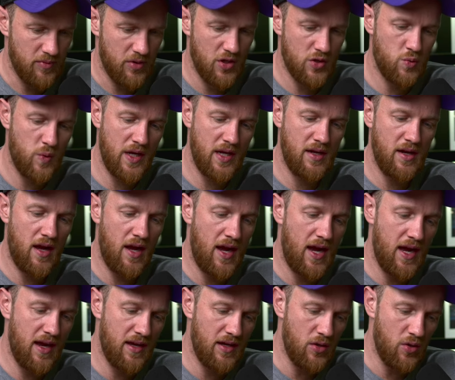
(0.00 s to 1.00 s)
Because when
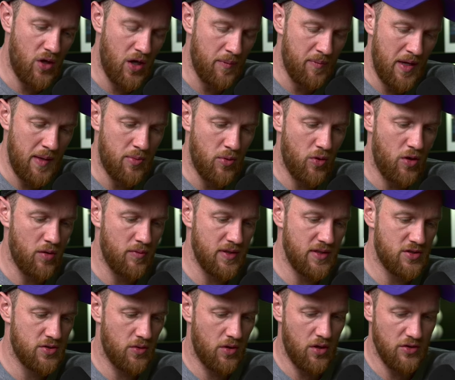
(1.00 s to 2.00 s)
I look at people coming
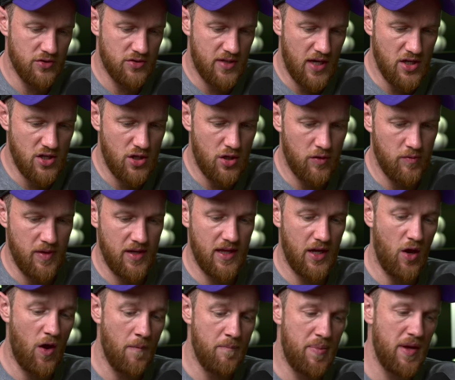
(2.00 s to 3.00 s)
to a consultation call with me and
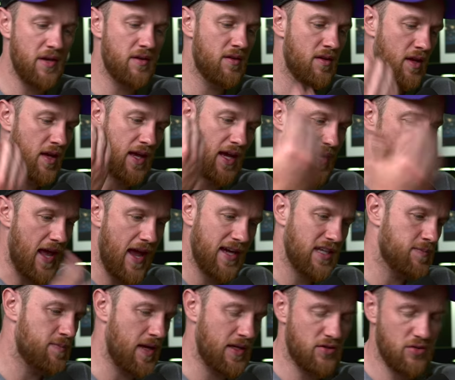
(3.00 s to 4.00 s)
they go, I've been in
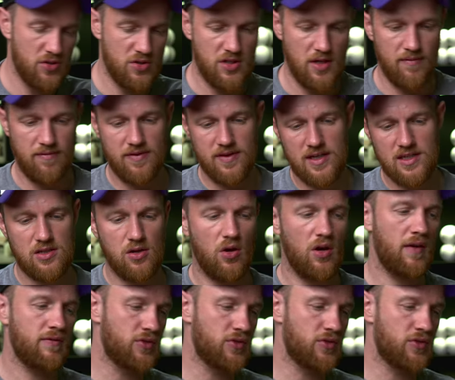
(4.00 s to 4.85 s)
X mentorship for this long.